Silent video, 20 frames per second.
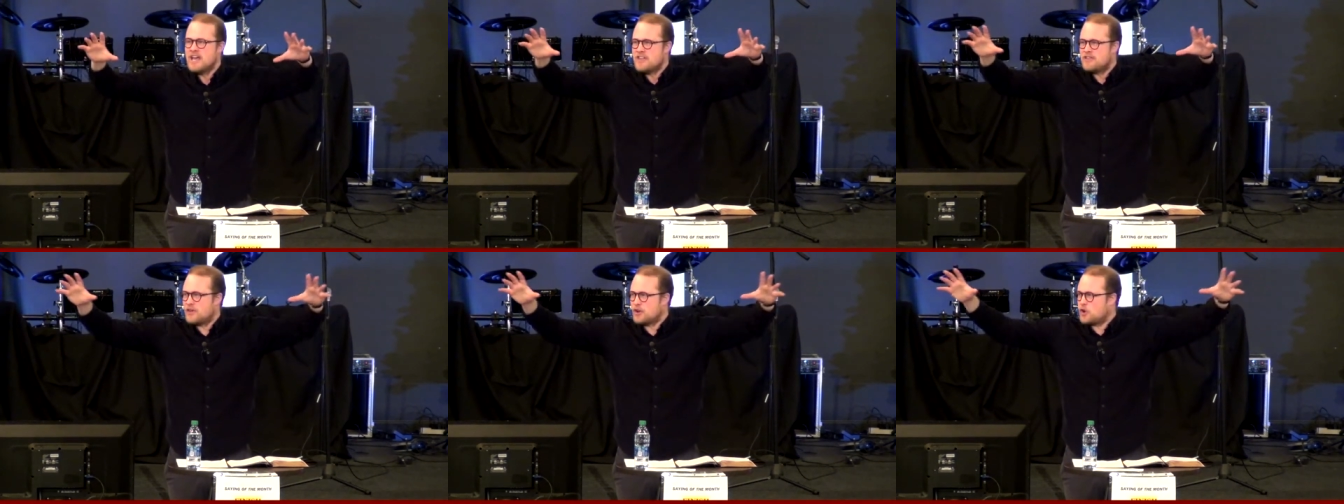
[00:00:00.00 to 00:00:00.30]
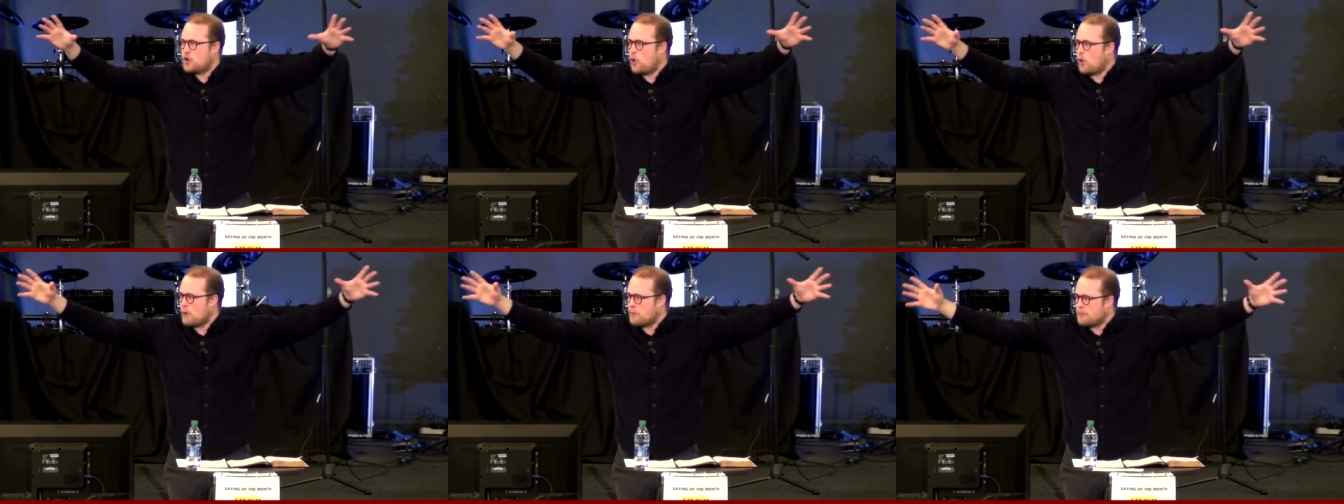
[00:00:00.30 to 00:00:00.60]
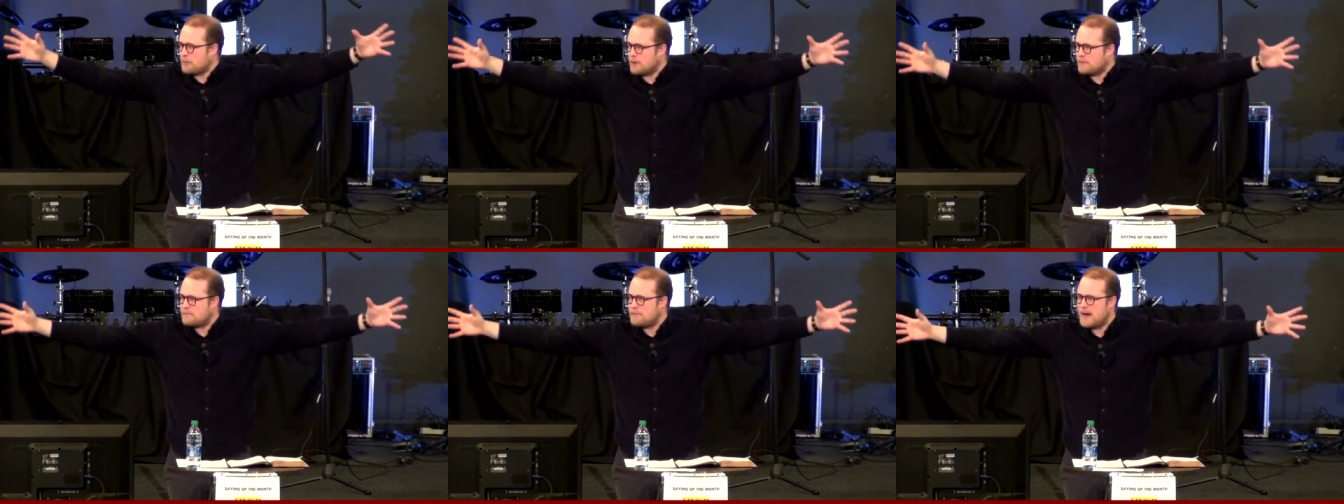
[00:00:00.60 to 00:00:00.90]
the
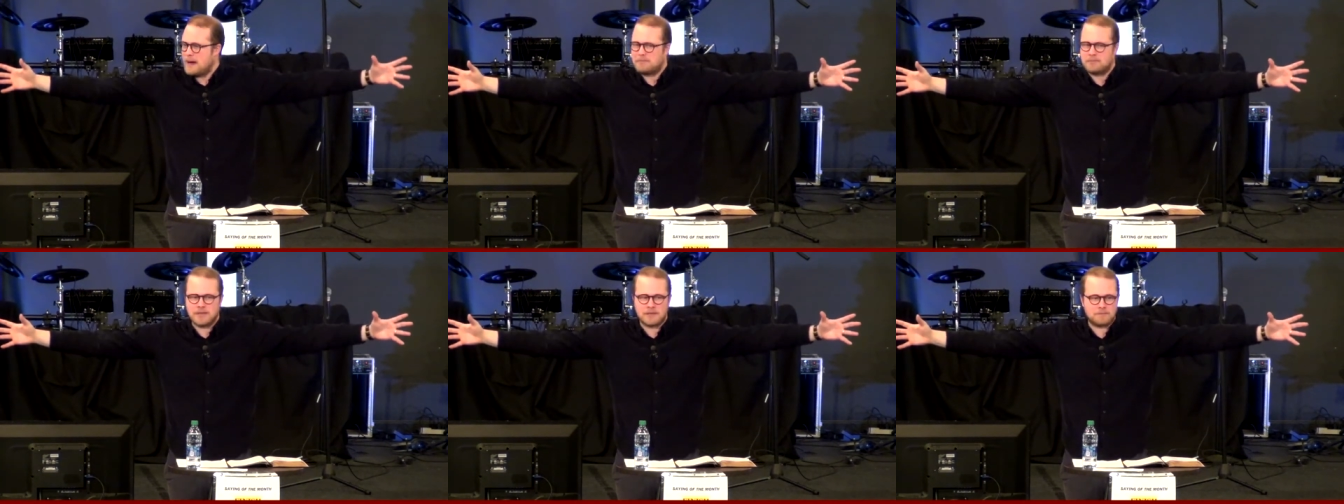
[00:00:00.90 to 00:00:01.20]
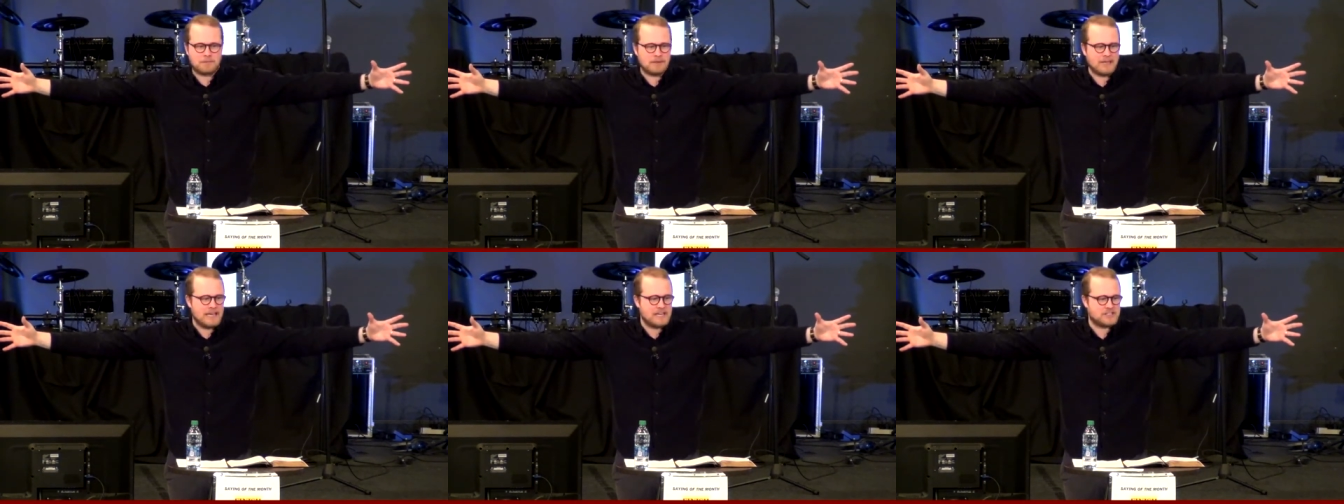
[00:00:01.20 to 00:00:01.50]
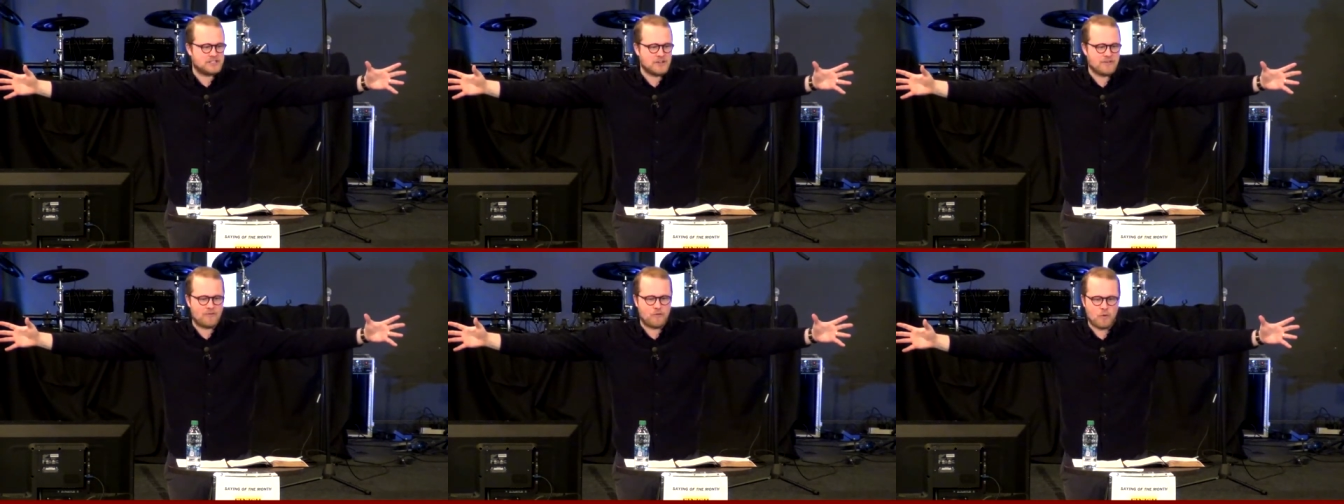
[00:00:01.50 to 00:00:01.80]
corporate public
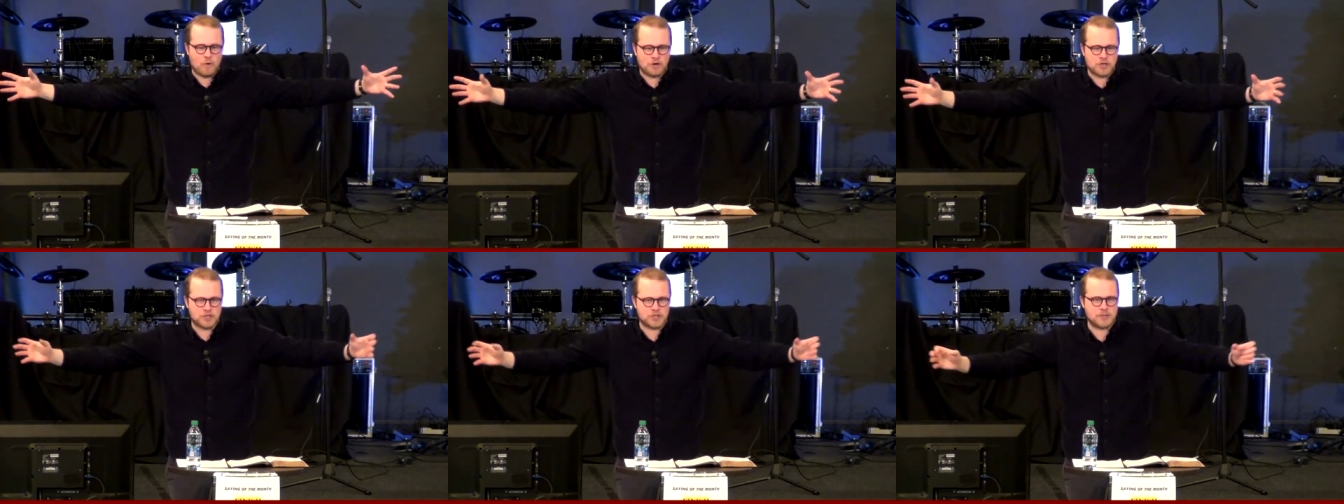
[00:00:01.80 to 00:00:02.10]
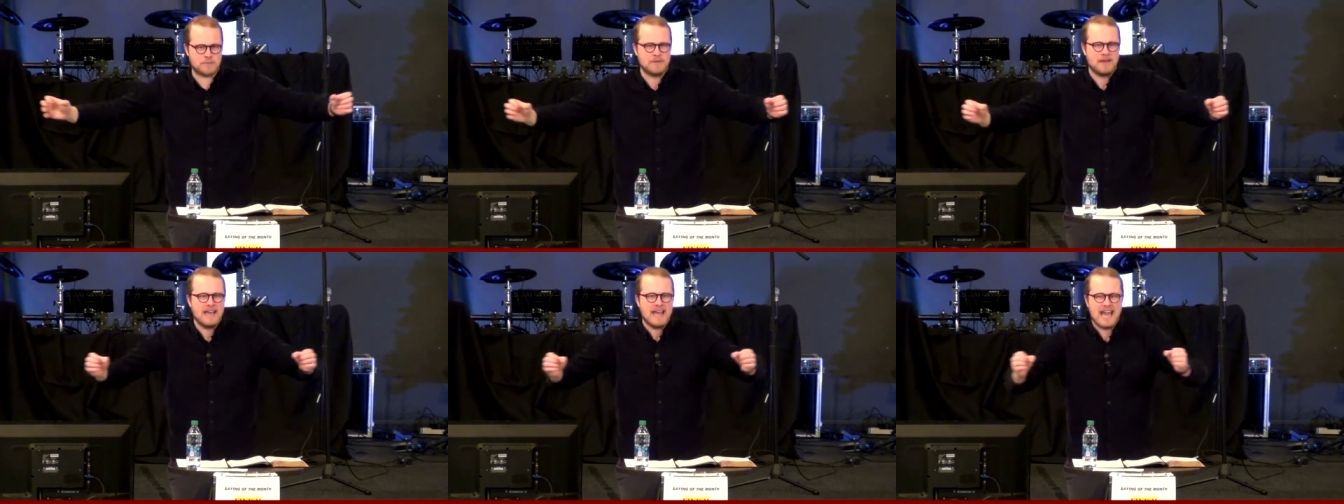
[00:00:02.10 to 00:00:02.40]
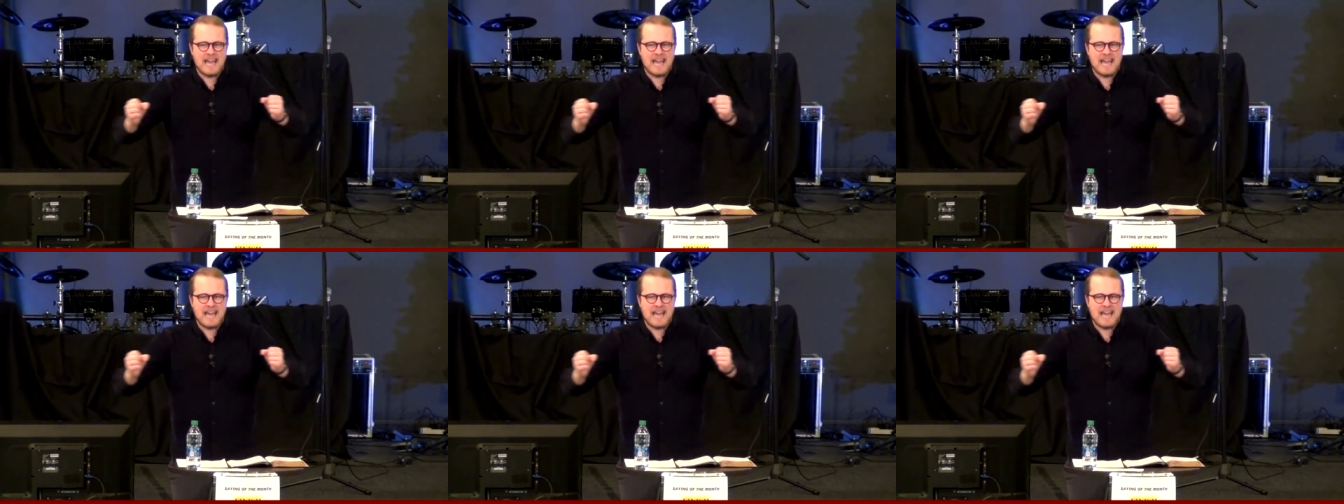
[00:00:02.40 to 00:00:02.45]
place of worship